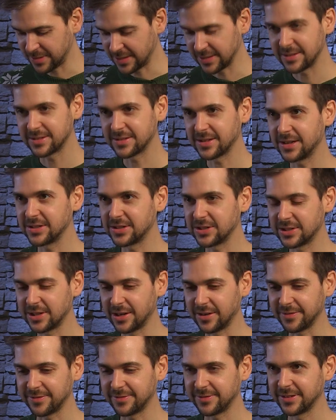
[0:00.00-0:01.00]
be. These guys are
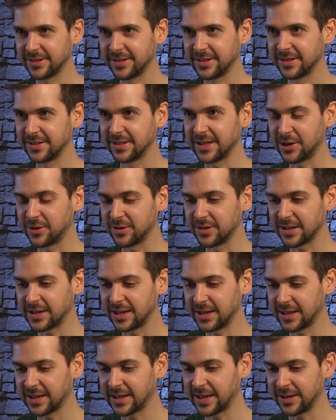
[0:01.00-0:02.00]
tough. They're good at
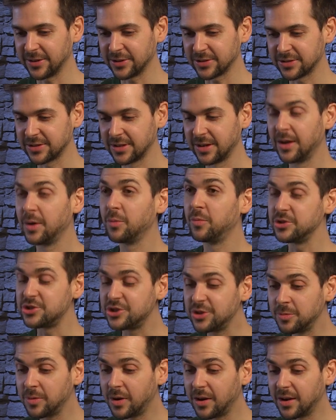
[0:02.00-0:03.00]
killing chaos, which you